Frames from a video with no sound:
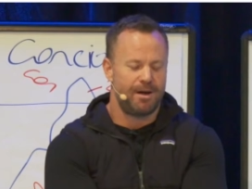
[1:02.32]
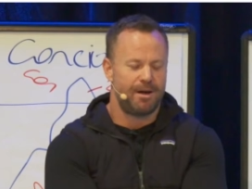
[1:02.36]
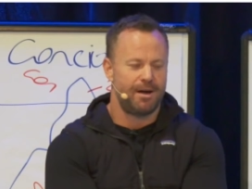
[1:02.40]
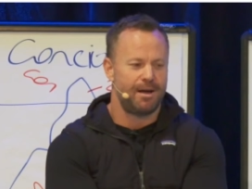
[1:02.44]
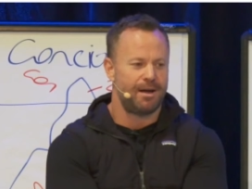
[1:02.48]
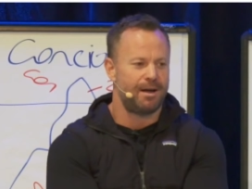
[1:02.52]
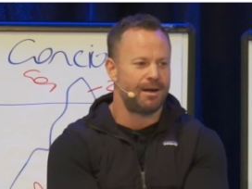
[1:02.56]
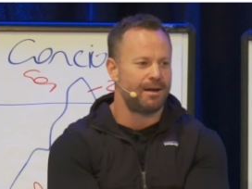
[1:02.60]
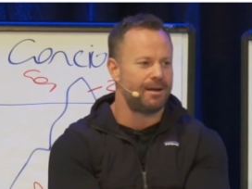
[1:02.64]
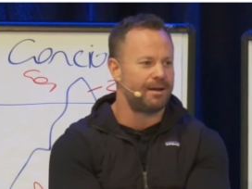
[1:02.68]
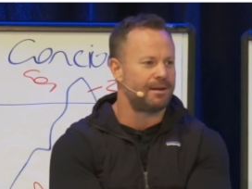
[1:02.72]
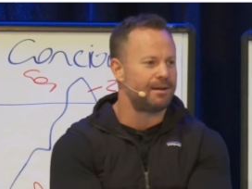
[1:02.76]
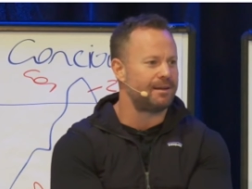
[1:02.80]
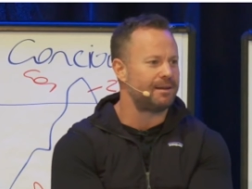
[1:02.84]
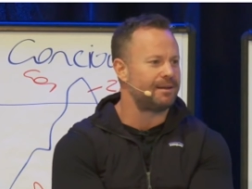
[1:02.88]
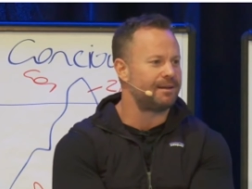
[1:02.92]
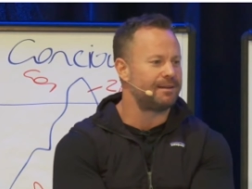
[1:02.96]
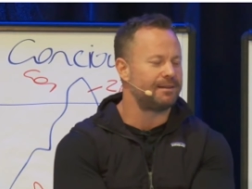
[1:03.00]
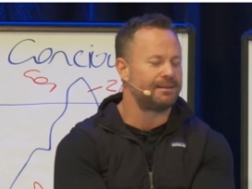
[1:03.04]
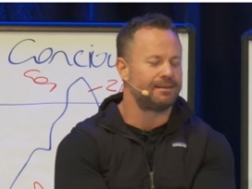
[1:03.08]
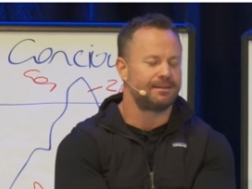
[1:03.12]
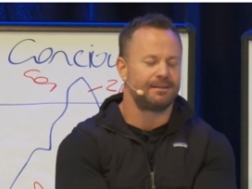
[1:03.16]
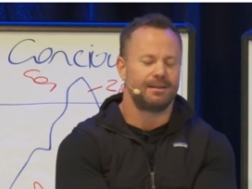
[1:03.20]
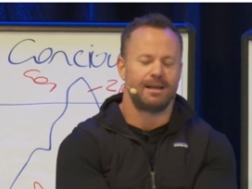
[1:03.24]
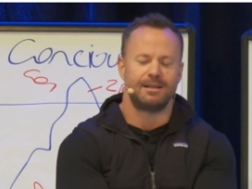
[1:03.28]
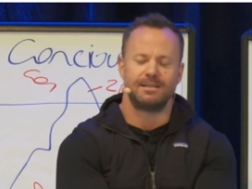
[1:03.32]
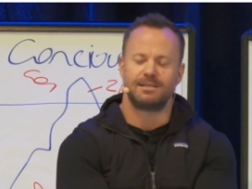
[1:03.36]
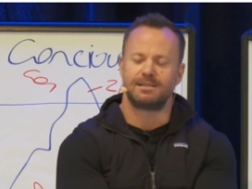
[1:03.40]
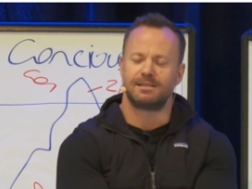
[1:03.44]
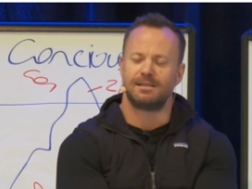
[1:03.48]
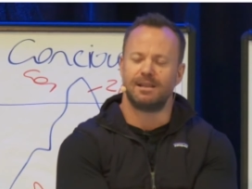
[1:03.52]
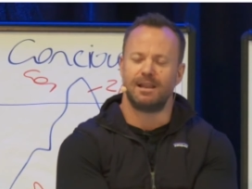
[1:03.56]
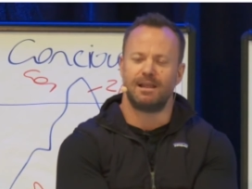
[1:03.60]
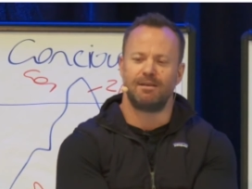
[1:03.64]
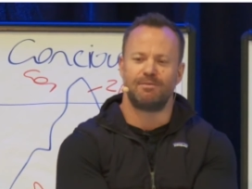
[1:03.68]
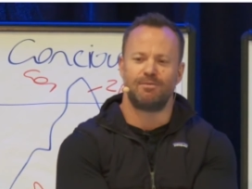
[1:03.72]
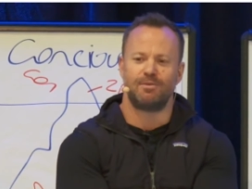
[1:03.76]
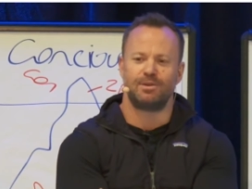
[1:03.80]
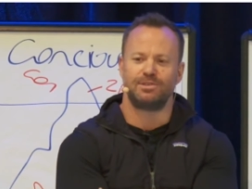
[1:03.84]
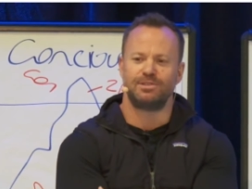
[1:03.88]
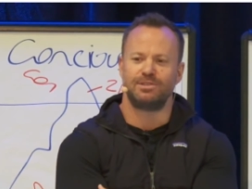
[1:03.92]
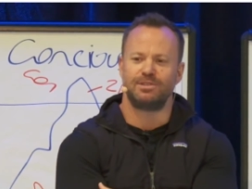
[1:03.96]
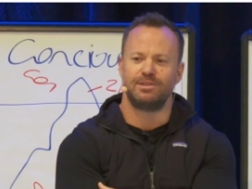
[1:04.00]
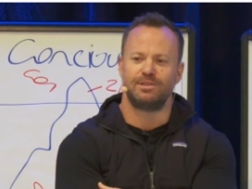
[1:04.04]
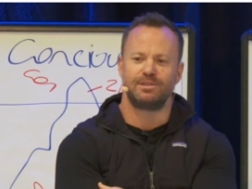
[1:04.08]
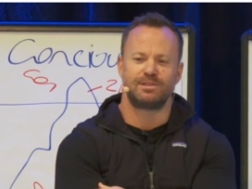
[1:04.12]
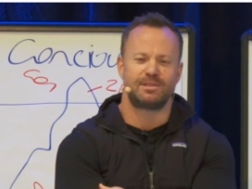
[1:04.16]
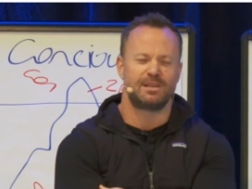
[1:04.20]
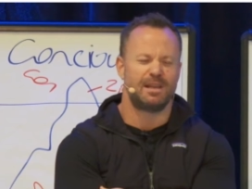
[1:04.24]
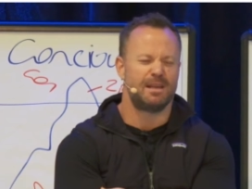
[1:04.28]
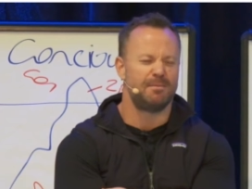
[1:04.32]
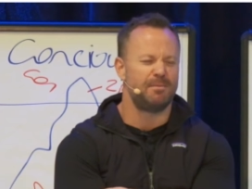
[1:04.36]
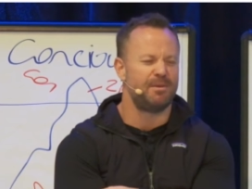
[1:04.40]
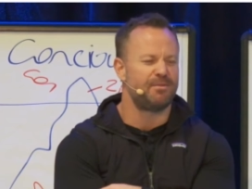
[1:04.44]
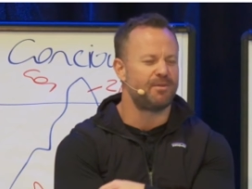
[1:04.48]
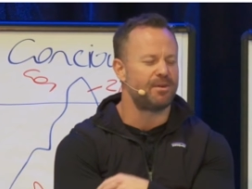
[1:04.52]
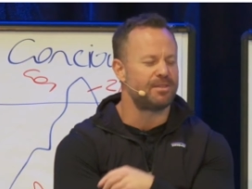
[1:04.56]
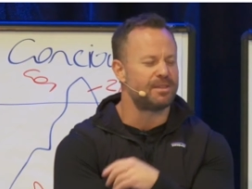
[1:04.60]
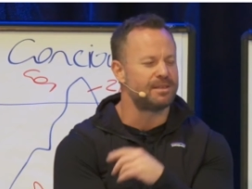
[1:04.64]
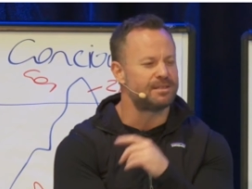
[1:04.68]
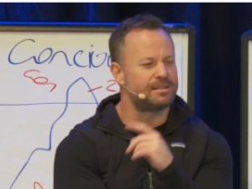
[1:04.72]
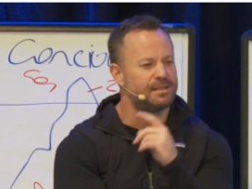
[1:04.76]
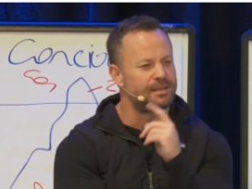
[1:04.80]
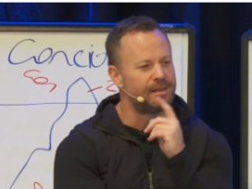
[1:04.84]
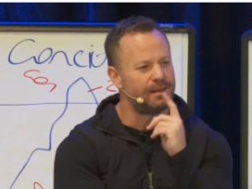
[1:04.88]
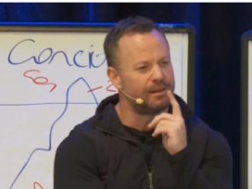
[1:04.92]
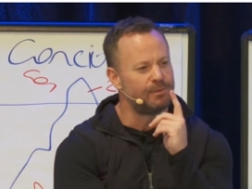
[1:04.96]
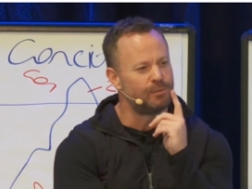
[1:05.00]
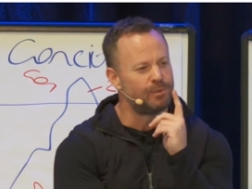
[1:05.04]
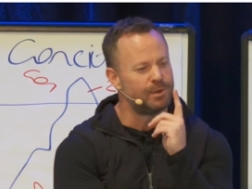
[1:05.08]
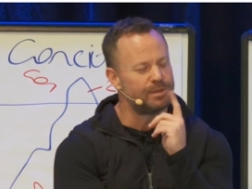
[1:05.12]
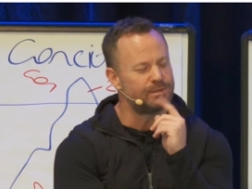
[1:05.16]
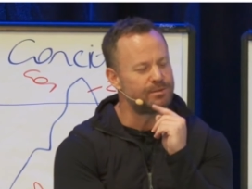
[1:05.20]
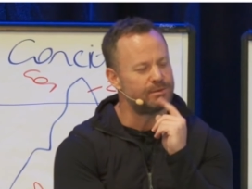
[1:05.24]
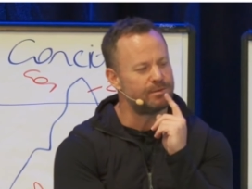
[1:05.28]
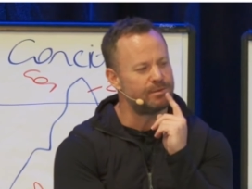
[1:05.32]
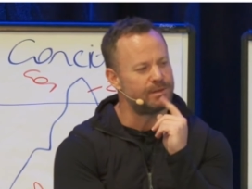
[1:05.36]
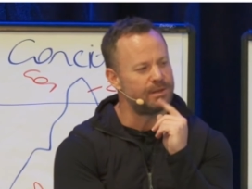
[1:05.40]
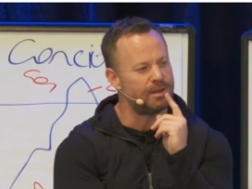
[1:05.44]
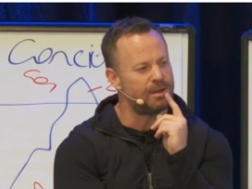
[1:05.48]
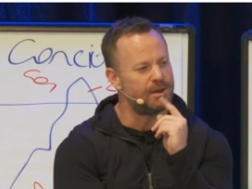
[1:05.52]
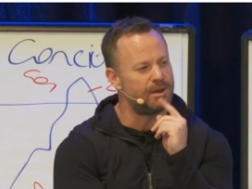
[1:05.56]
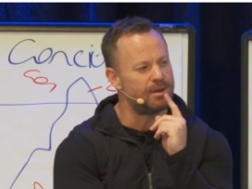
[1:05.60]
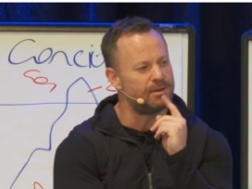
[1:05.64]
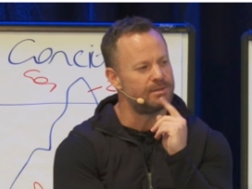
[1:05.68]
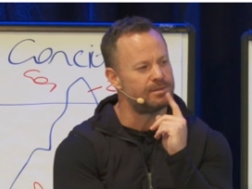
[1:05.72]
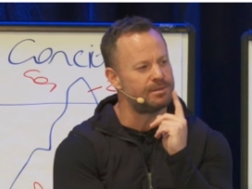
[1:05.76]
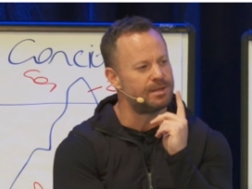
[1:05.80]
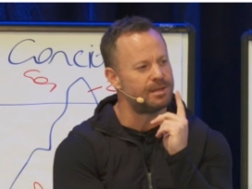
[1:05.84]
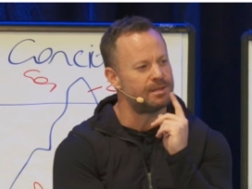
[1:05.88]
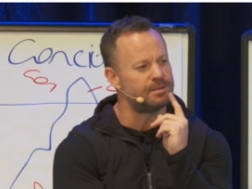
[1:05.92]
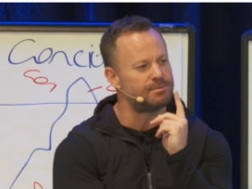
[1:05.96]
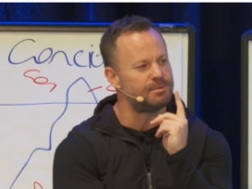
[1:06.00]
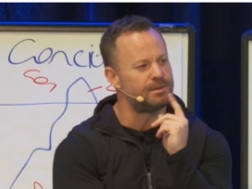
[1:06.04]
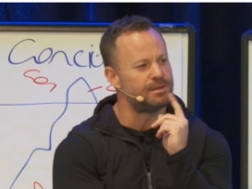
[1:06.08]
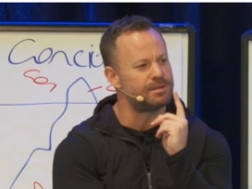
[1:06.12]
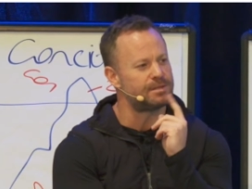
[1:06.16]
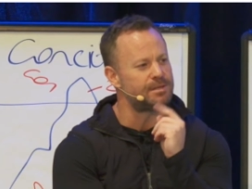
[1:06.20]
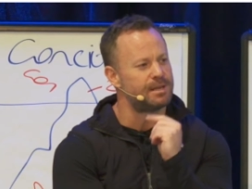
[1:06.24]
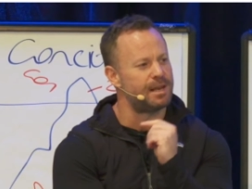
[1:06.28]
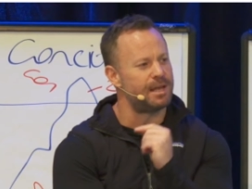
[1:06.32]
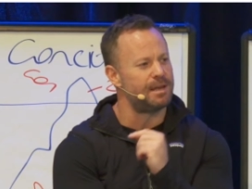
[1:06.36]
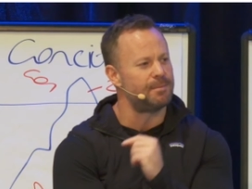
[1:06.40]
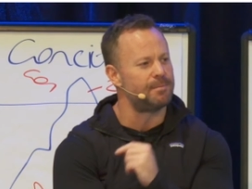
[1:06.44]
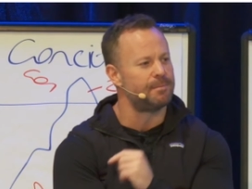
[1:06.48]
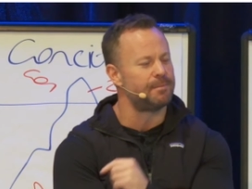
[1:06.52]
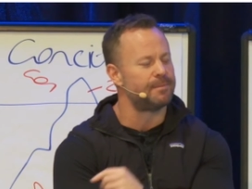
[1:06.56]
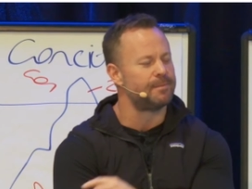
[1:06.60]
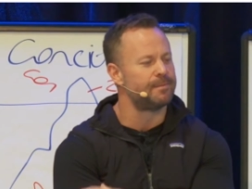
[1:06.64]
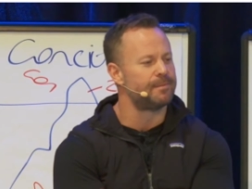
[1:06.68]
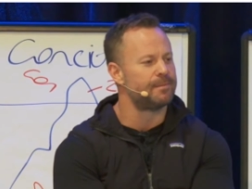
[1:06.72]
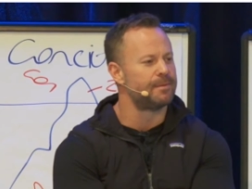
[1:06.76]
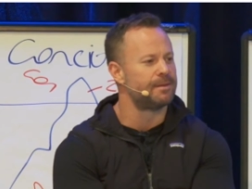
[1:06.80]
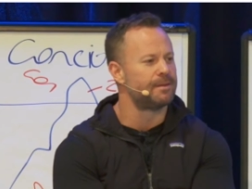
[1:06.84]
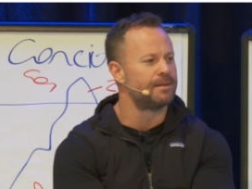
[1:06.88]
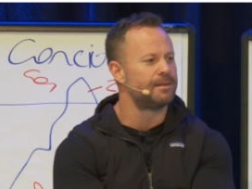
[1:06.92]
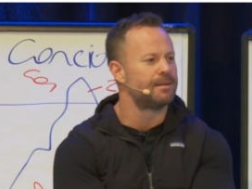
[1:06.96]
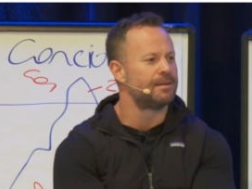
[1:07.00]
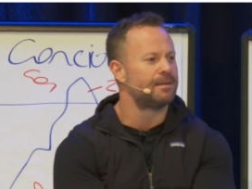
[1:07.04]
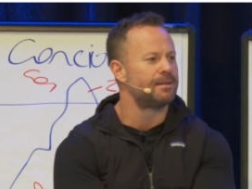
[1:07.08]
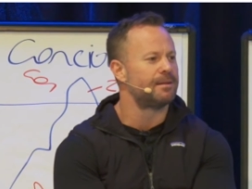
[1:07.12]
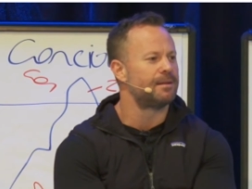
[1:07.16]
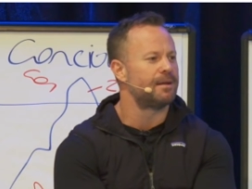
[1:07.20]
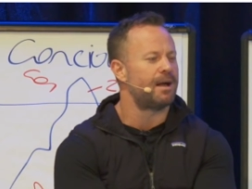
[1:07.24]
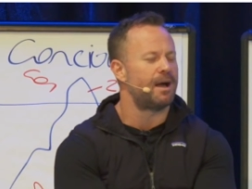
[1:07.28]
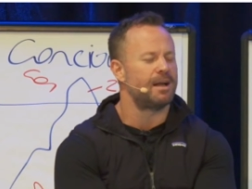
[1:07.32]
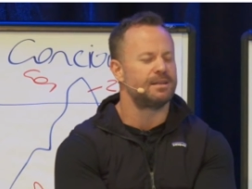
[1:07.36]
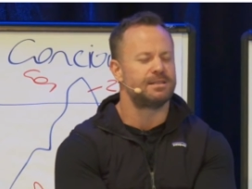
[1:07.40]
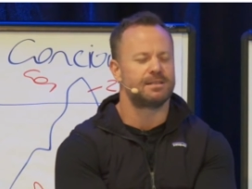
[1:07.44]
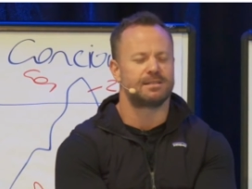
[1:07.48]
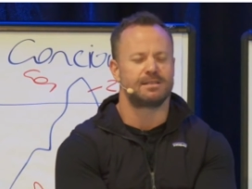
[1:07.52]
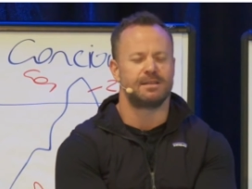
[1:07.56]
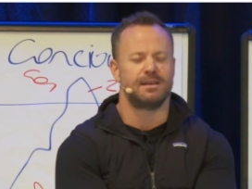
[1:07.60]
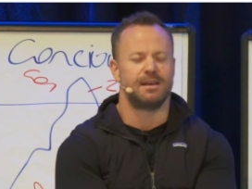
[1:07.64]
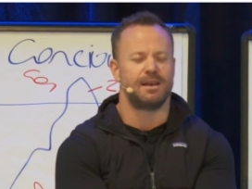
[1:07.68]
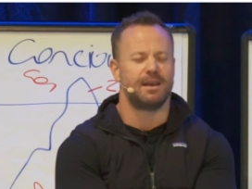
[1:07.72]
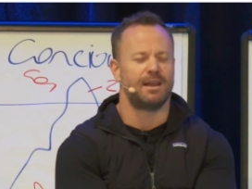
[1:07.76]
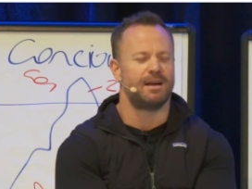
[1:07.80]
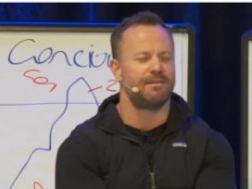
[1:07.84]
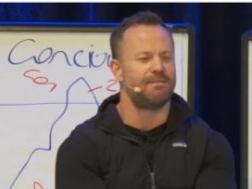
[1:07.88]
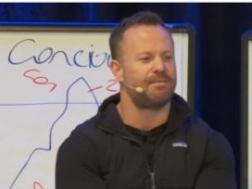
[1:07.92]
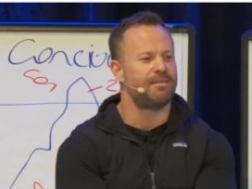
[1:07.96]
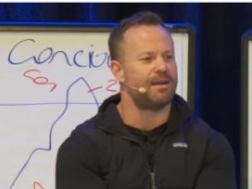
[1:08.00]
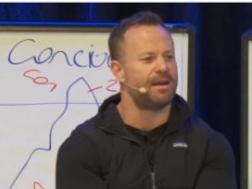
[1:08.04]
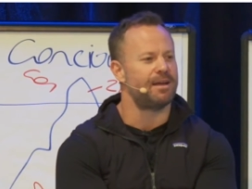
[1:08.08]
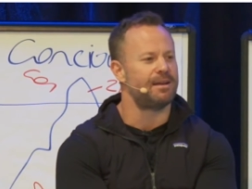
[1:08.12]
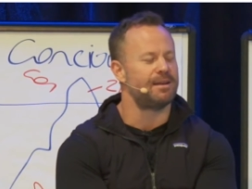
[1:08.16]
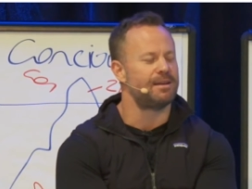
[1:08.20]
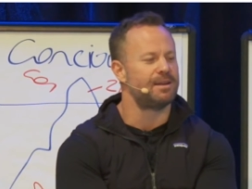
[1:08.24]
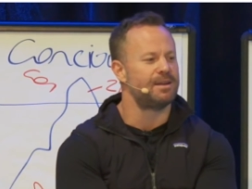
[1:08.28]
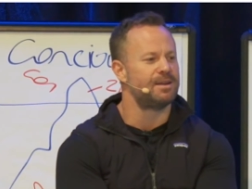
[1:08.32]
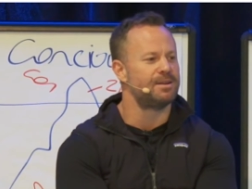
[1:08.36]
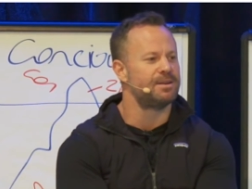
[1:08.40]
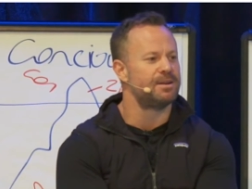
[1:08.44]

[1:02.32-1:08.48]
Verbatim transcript: ah, oh, I just love watching you sleep. You've got this little whistle that your nose does when you sleep. I just love that.